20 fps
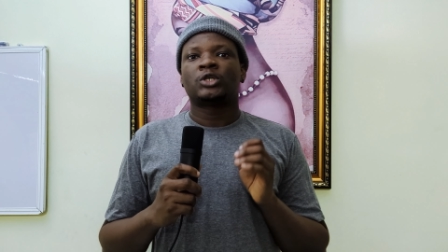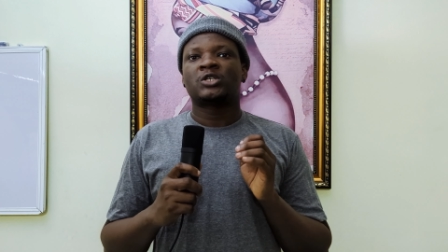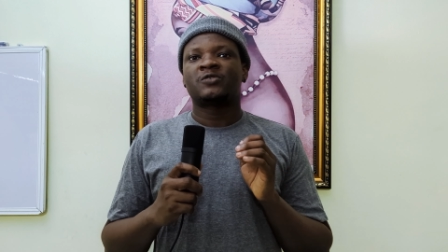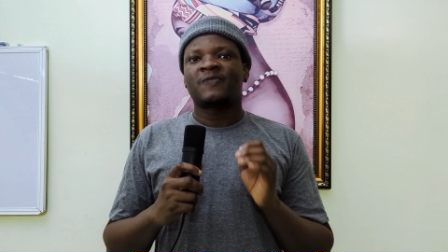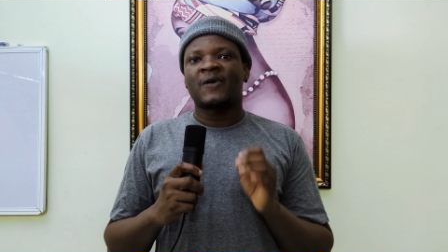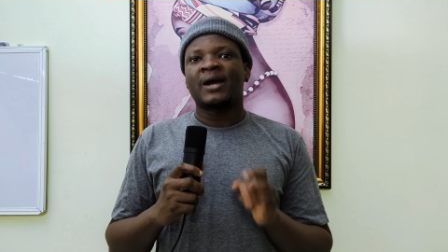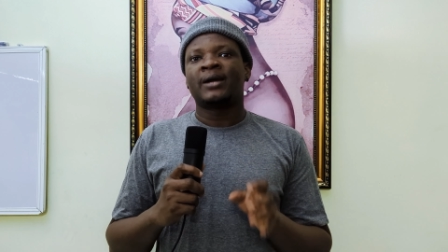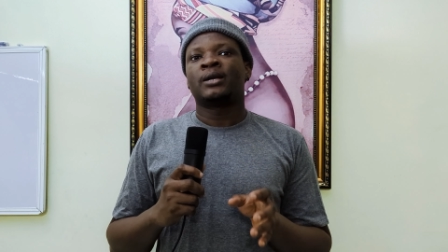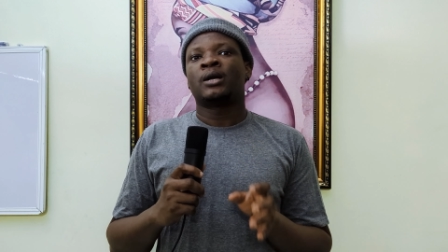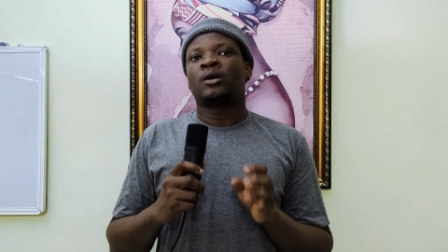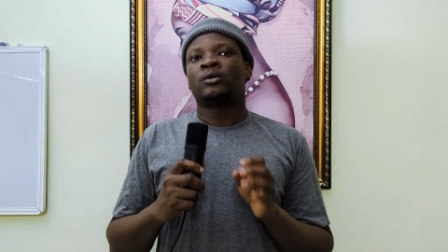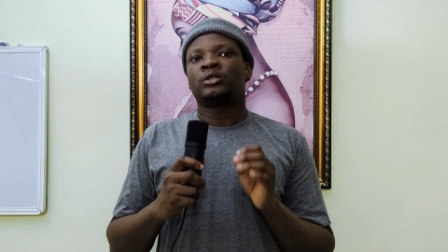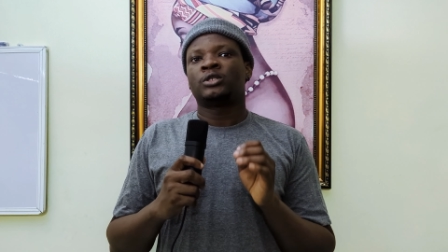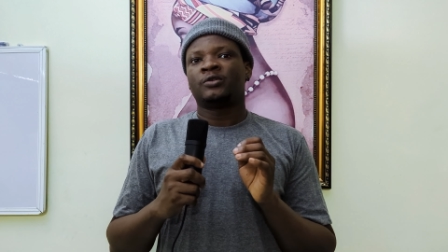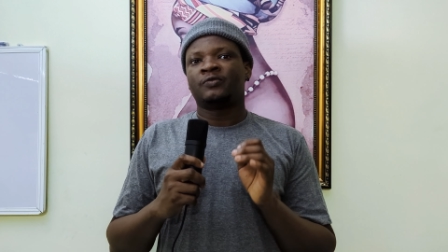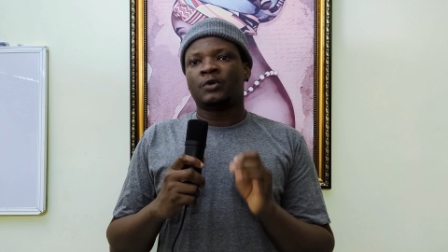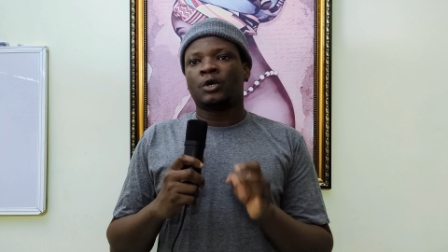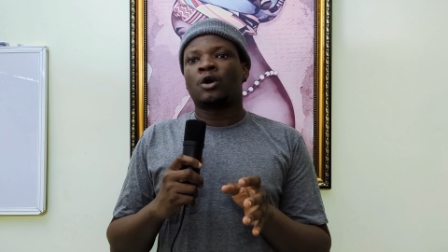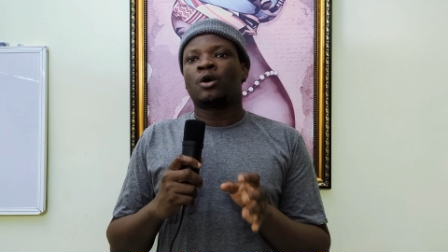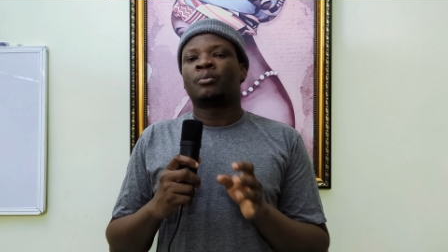Just find
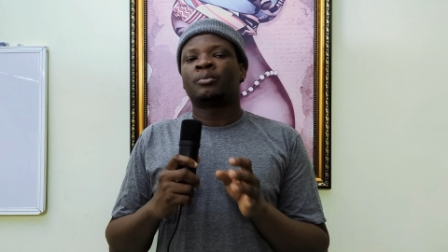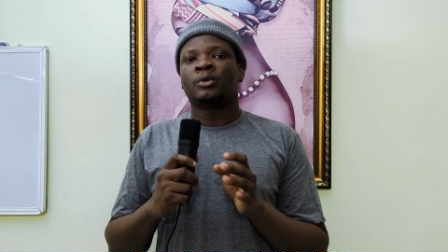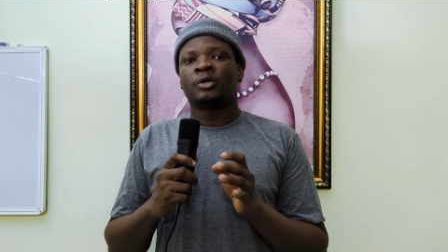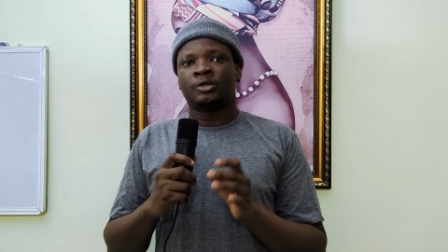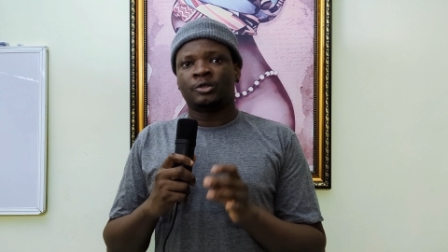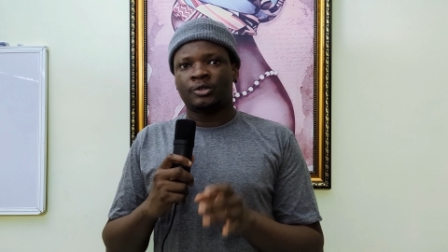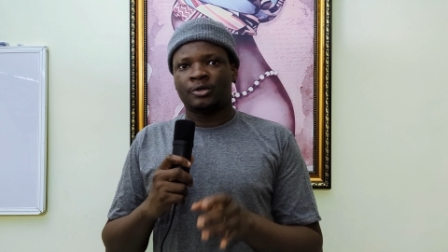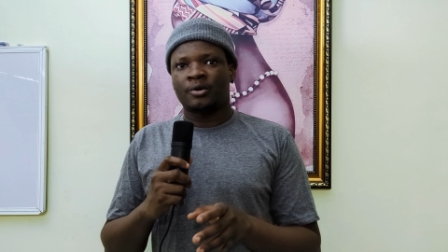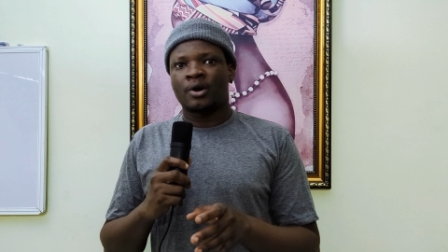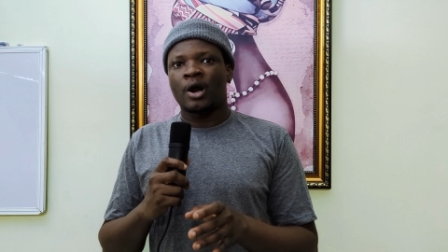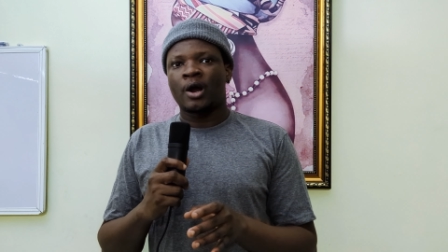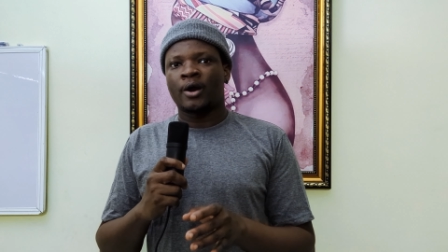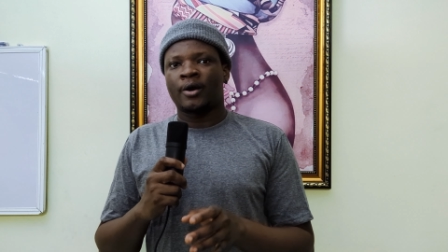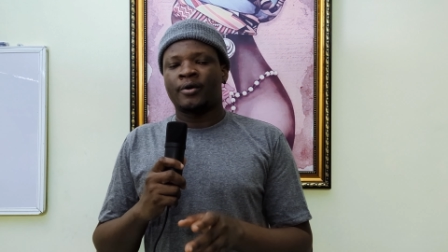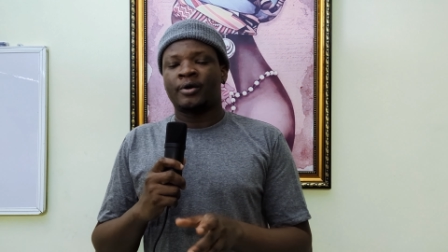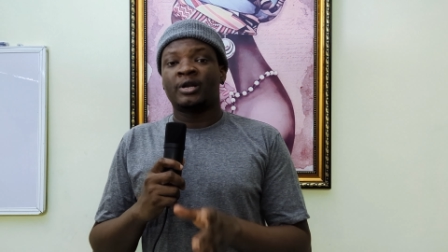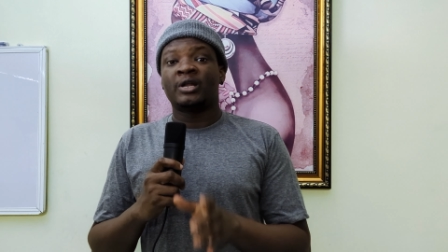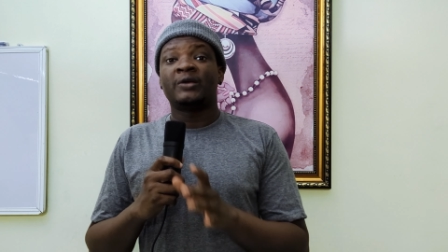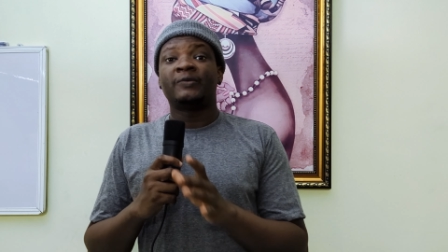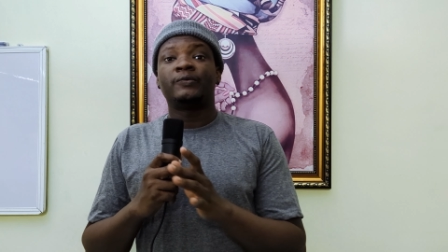out if the company is still hiring.